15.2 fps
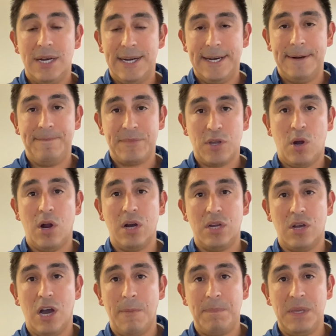hard
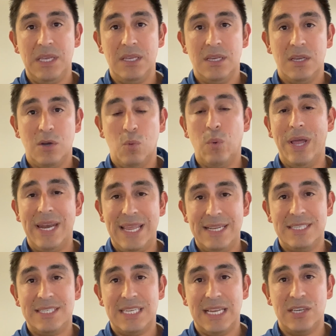copy wet
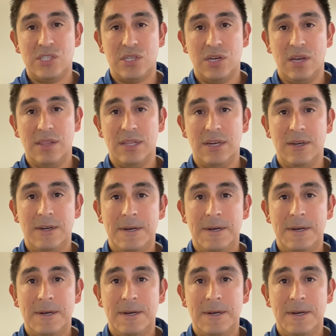ink signature on there.